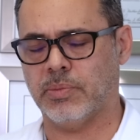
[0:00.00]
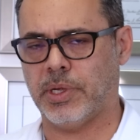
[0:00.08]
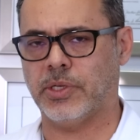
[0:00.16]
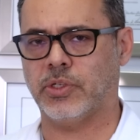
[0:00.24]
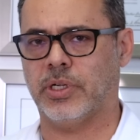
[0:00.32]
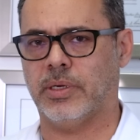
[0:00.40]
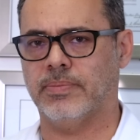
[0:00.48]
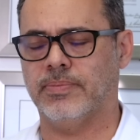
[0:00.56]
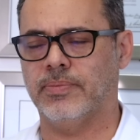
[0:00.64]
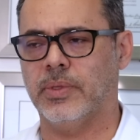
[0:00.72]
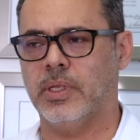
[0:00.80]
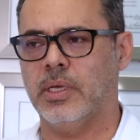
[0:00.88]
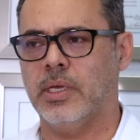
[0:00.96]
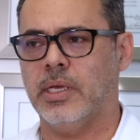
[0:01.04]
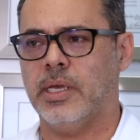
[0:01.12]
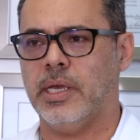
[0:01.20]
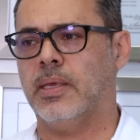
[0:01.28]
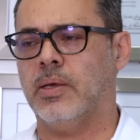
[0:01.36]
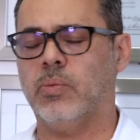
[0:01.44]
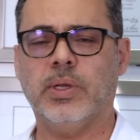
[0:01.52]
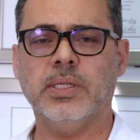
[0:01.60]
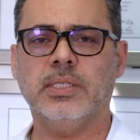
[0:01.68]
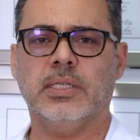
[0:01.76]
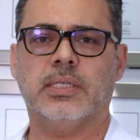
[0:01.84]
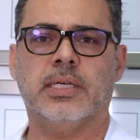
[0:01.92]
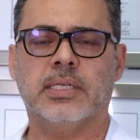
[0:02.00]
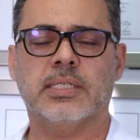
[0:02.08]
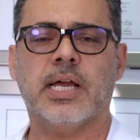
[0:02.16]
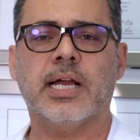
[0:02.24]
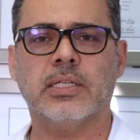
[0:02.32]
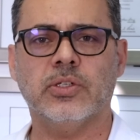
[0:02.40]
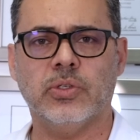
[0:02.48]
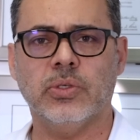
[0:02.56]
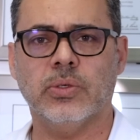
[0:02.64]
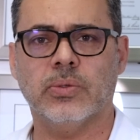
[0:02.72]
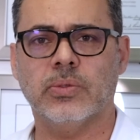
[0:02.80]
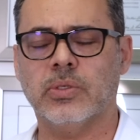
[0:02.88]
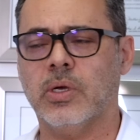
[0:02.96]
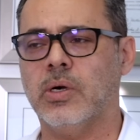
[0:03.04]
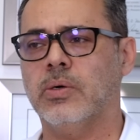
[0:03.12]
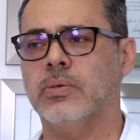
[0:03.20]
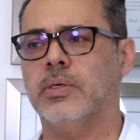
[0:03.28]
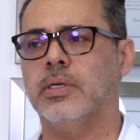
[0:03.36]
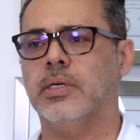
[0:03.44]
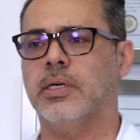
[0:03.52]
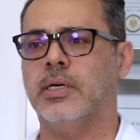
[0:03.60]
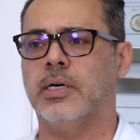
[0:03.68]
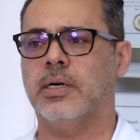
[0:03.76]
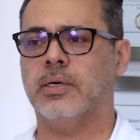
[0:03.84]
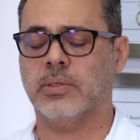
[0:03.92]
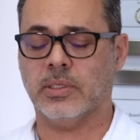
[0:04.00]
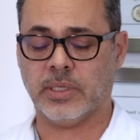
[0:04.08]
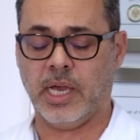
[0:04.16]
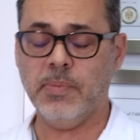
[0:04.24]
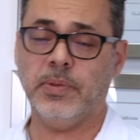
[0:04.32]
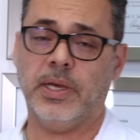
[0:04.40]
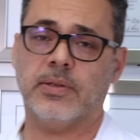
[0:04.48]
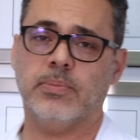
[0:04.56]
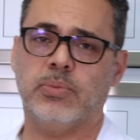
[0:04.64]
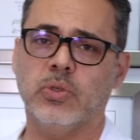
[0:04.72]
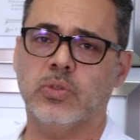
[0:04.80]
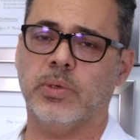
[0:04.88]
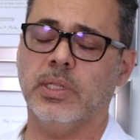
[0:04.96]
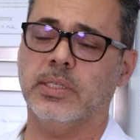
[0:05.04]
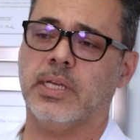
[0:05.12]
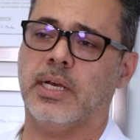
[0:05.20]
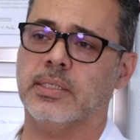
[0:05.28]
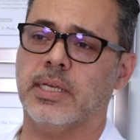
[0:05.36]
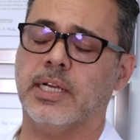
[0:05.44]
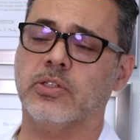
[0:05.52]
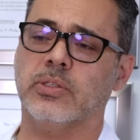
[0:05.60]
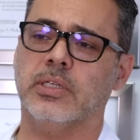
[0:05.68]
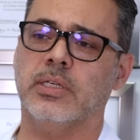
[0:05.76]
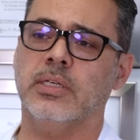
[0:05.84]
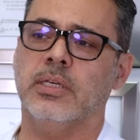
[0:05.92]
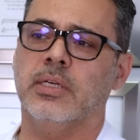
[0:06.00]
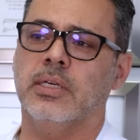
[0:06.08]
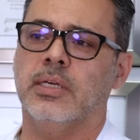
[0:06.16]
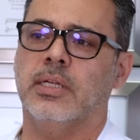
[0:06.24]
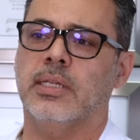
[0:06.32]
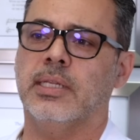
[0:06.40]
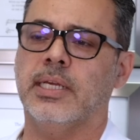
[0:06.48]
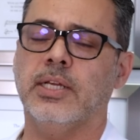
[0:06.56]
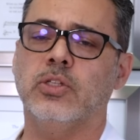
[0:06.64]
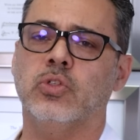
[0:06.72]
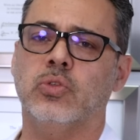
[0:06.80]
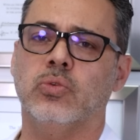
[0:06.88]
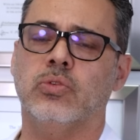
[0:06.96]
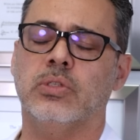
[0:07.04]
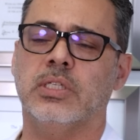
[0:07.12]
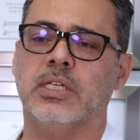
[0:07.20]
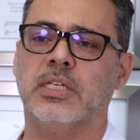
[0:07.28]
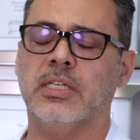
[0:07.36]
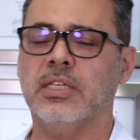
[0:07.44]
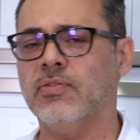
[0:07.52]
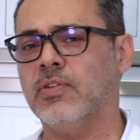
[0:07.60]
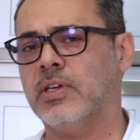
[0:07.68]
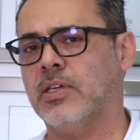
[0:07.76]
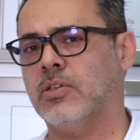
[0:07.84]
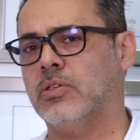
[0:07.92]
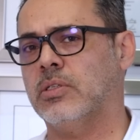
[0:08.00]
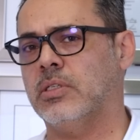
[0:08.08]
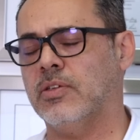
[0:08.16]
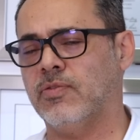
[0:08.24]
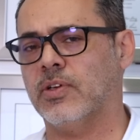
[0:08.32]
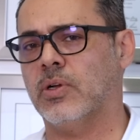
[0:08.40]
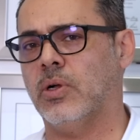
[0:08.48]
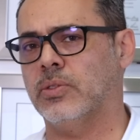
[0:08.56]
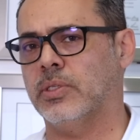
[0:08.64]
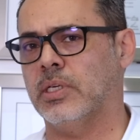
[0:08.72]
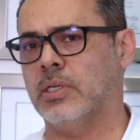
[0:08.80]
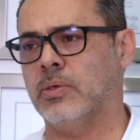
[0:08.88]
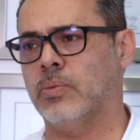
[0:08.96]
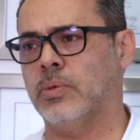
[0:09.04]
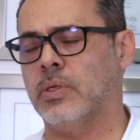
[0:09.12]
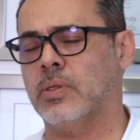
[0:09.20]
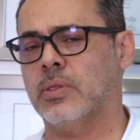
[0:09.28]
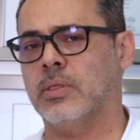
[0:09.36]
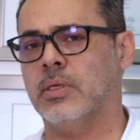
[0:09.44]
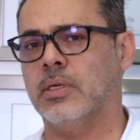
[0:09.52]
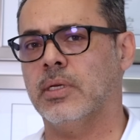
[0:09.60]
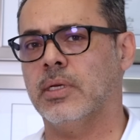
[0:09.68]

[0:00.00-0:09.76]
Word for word: dementia. What does it exactly do? So uh, the type that Bruce Willis has actually leads to significant difficulty with